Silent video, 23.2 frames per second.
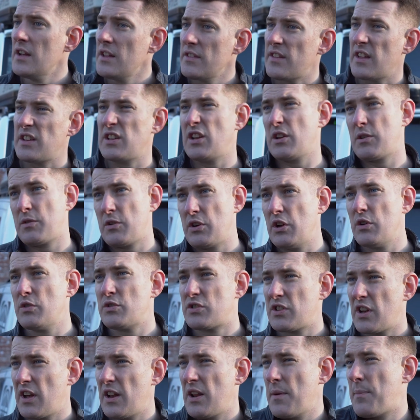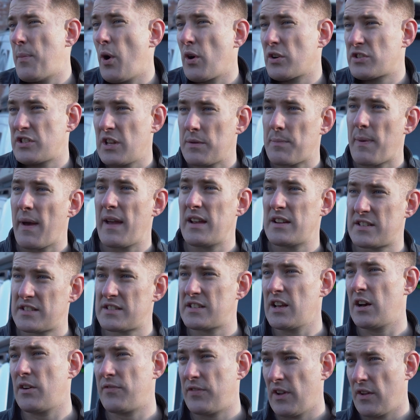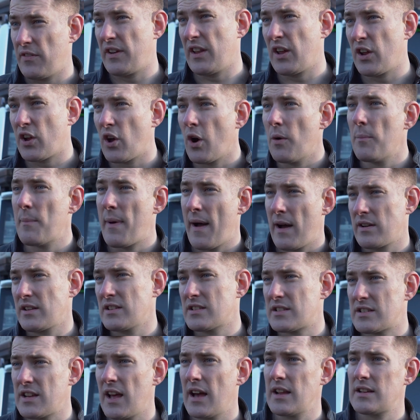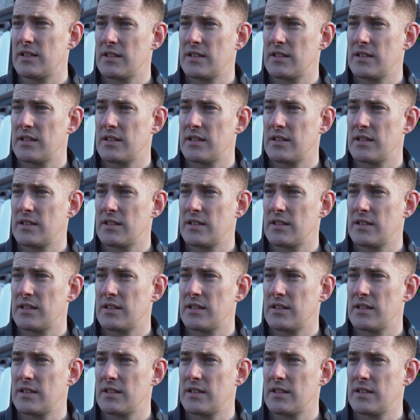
then you'd use an epoxy-based self-leveling compound instead.